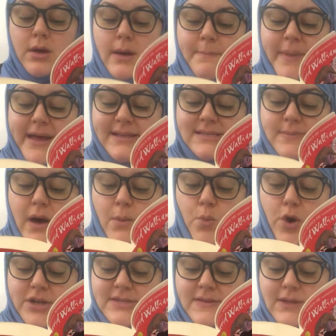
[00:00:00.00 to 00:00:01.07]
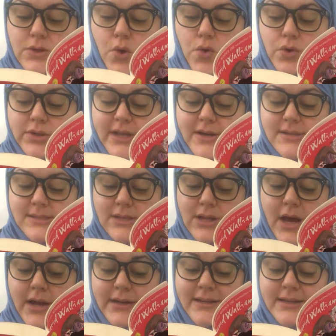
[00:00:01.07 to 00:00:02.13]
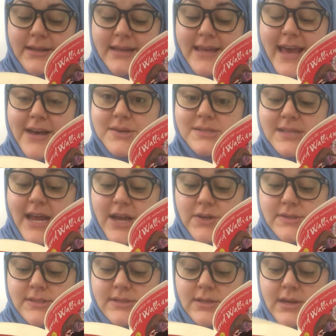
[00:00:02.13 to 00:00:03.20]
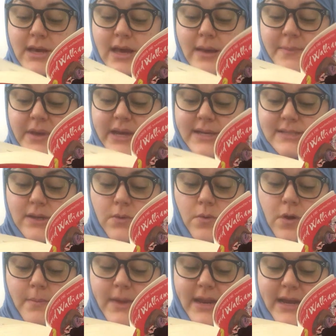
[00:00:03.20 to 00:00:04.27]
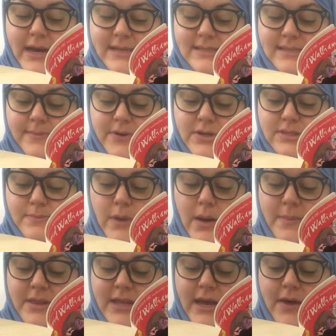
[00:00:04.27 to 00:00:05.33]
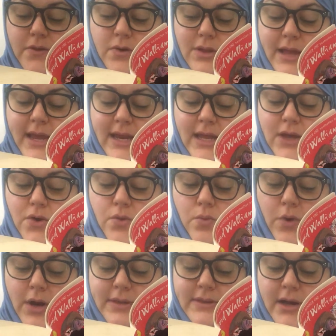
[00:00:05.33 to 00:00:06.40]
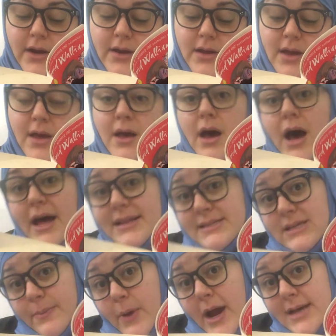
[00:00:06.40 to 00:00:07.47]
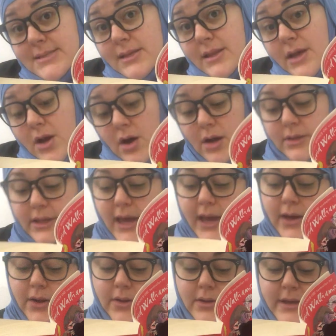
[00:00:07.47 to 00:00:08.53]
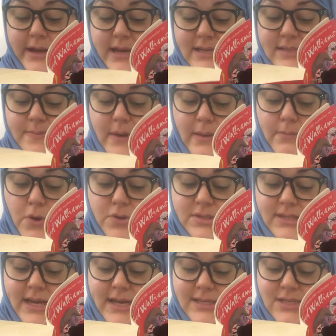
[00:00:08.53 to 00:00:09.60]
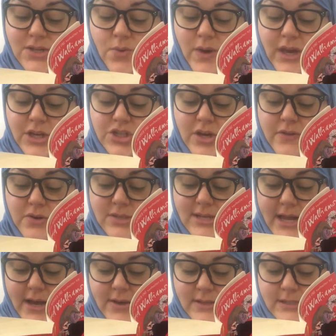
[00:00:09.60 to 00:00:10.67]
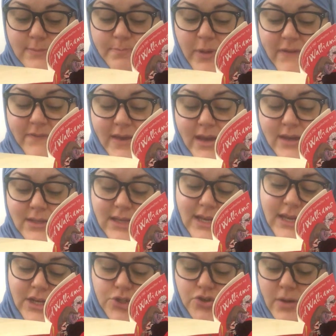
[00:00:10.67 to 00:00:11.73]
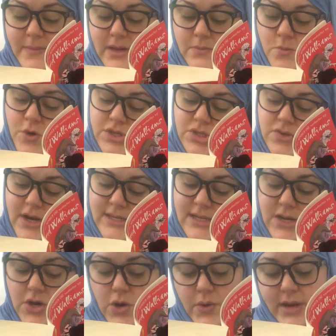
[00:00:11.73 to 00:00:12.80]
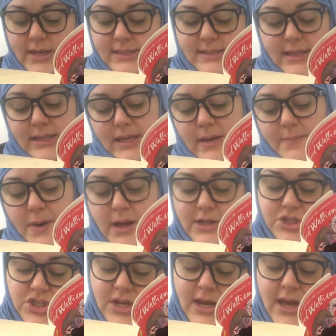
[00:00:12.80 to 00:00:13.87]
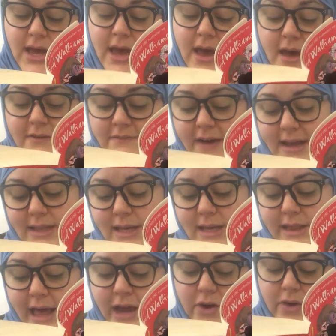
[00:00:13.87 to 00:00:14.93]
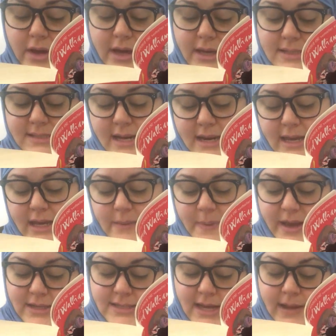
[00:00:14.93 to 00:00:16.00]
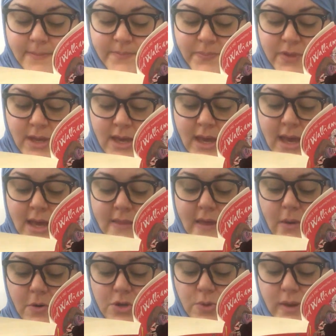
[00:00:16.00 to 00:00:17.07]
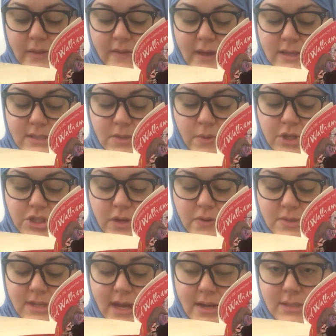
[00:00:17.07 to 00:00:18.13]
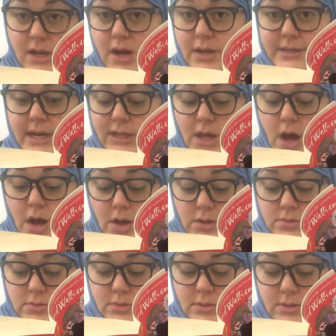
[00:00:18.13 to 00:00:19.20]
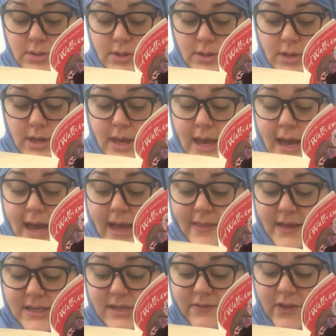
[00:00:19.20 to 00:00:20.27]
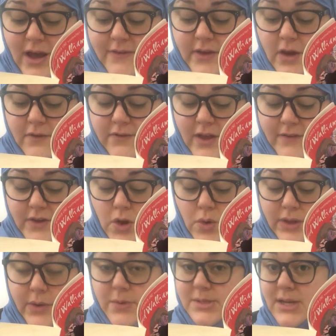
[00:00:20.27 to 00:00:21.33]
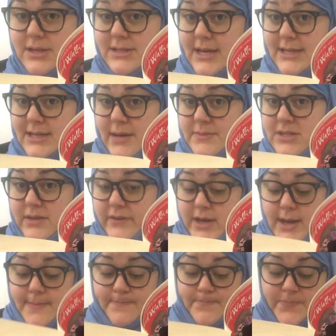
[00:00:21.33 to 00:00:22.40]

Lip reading: Ben's mom worked at the local nail salon, Gail's Nails. Because there weren't many customers, Mom and the other lady who worked there, unsurprisingly called Gail, spent most days doing each other's nails, buffing, cleaning, trimming, moisturizing, coating, sealing, polishing, filing, lacquering, extending, and painting. They were doing things to each other's nails all day long. Unless Flavio Flavioli was on daytime TV.